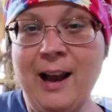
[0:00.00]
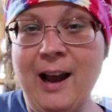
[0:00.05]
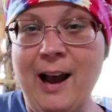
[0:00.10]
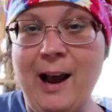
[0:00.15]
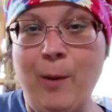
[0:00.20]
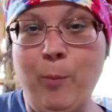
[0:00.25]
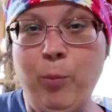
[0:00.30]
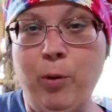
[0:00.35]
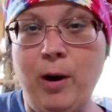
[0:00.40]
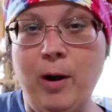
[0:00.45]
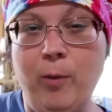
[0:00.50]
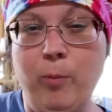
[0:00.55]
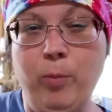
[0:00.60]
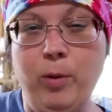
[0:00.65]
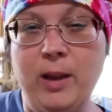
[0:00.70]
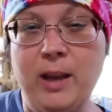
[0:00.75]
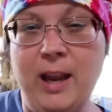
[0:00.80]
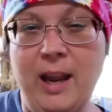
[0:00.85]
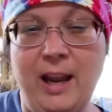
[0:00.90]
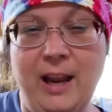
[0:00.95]
I'll
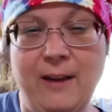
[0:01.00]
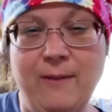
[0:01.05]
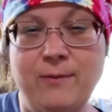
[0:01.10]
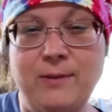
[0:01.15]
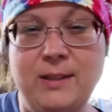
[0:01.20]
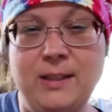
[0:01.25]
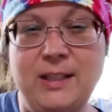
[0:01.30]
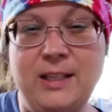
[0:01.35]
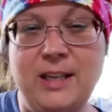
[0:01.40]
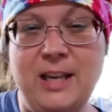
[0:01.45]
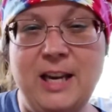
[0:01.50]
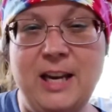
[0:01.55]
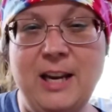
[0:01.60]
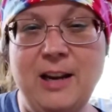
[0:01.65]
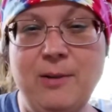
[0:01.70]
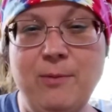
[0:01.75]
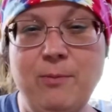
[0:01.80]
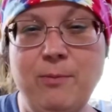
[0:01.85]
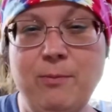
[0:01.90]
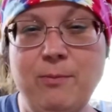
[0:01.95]
probably have
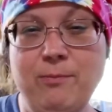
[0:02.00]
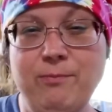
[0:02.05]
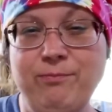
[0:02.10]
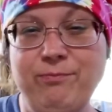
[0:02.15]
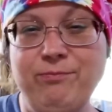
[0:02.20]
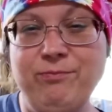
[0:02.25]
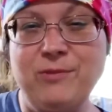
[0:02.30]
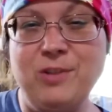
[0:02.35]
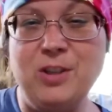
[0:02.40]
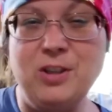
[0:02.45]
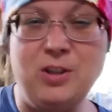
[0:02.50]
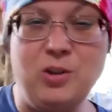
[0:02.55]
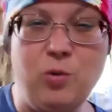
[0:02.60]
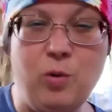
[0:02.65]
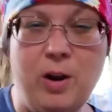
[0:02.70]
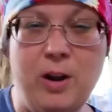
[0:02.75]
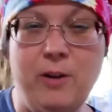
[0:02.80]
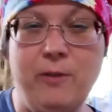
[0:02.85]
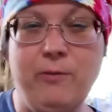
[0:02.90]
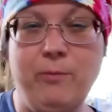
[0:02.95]
10 to
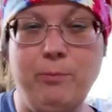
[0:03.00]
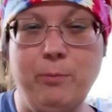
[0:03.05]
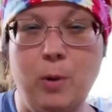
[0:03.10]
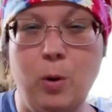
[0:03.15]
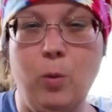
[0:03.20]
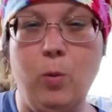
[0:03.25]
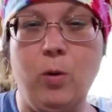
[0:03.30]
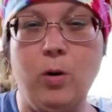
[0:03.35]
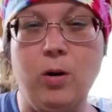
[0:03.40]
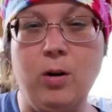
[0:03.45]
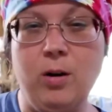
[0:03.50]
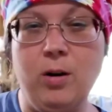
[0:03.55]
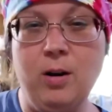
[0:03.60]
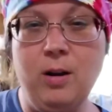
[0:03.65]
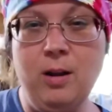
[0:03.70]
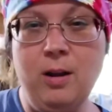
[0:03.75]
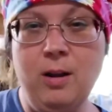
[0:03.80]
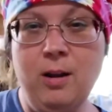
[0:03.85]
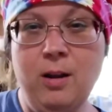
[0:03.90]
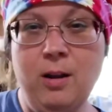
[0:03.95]
12 more
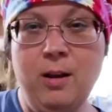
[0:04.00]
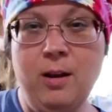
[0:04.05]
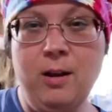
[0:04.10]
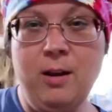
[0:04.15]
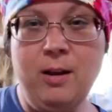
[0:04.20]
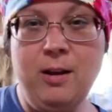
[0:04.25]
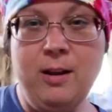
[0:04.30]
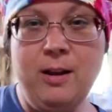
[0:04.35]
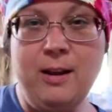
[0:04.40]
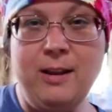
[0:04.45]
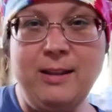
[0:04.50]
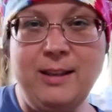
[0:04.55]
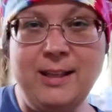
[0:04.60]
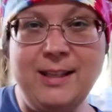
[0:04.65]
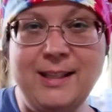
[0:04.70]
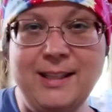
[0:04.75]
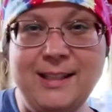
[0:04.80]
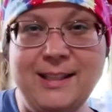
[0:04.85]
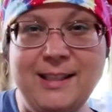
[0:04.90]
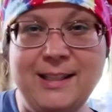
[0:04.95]

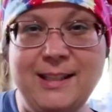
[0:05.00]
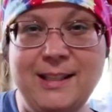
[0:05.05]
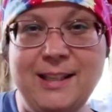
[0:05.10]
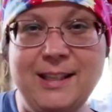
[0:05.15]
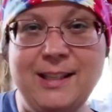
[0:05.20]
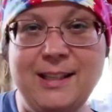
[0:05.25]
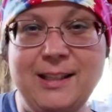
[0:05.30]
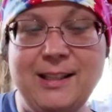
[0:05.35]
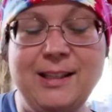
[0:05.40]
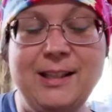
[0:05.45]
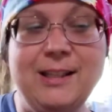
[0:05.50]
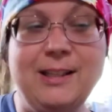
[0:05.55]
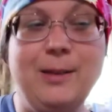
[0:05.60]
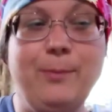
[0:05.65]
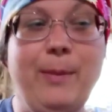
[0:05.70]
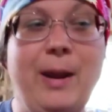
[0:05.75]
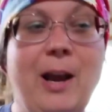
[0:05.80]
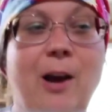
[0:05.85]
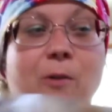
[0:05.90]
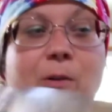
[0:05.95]
this
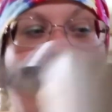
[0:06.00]
amount